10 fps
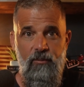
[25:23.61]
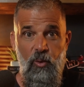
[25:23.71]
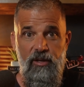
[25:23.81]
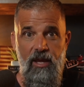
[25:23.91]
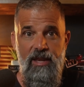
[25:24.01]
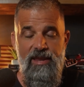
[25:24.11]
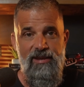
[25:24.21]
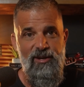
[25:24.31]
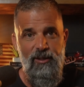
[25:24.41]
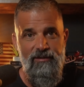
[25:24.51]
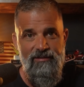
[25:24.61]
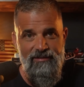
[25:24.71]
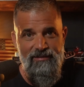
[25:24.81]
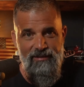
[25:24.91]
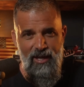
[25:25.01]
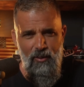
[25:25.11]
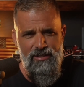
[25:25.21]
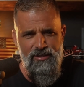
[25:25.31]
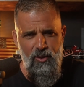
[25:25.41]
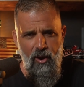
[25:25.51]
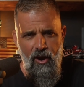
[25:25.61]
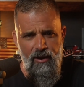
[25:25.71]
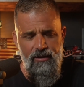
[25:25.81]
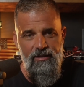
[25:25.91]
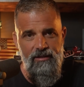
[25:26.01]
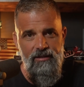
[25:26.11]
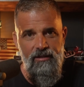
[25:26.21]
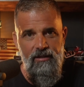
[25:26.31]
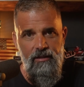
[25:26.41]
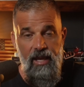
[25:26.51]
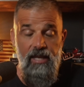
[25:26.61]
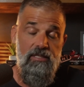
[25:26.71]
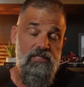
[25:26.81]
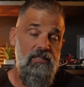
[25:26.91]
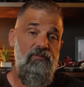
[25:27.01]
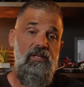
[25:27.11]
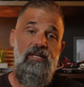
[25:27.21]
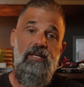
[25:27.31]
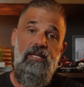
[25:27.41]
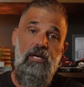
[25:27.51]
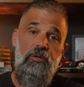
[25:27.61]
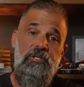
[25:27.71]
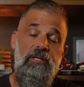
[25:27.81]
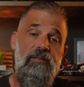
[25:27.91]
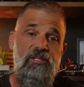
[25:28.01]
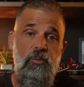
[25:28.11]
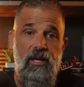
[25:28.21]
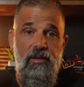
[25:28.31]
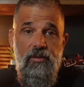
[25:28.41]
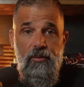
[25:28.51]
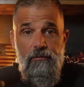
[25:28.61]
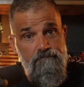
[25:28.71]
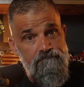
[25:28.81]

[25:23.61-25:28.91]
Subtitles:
We're done here. That wasn't so hard. Hey, listen, if you need any coaching, that's what I do.